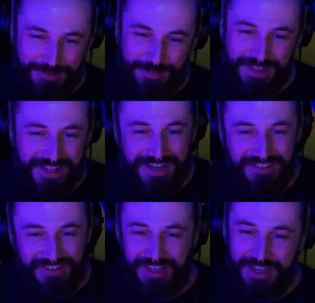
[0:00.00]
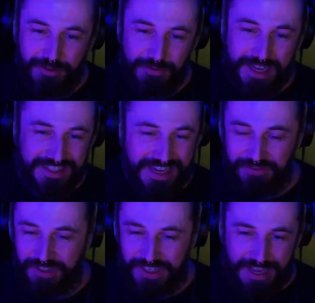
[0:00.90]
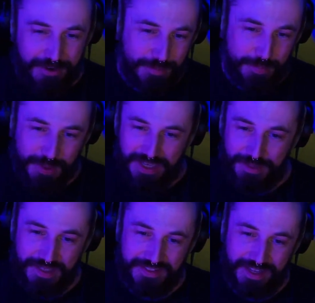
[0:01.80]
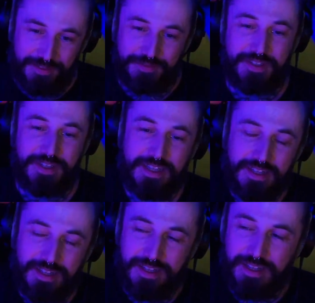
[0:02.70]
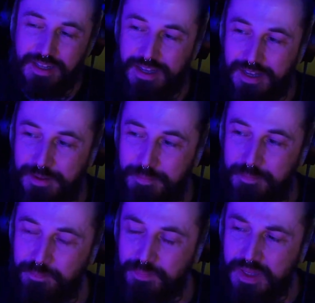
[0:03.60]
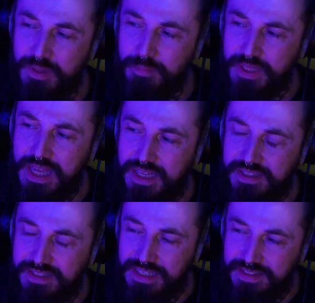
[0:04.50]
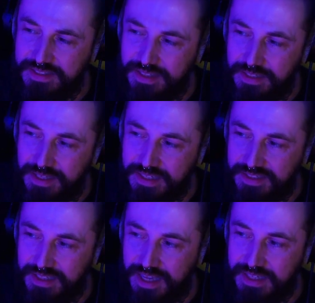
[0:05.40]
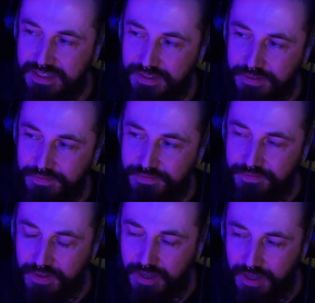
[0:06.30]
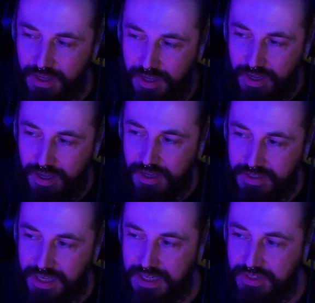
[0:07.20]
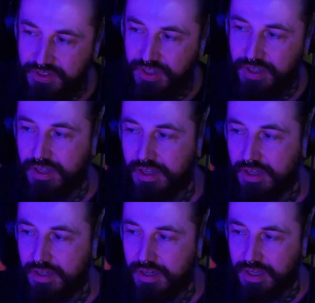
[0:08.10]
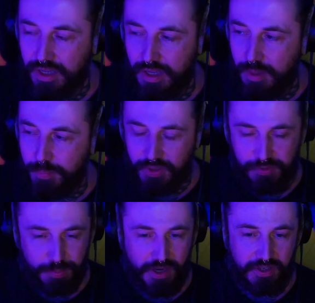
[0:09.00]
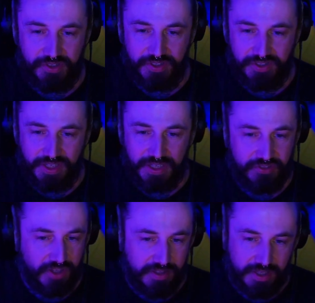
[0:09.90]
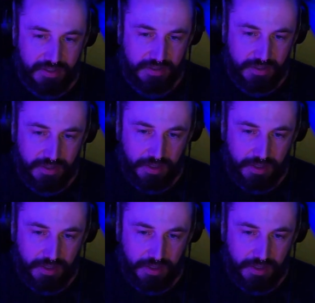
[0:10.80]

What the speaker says: bit, and then I just write an extra layer and put it in myself. But yeah, it's less a case of getting to like a post production stage and then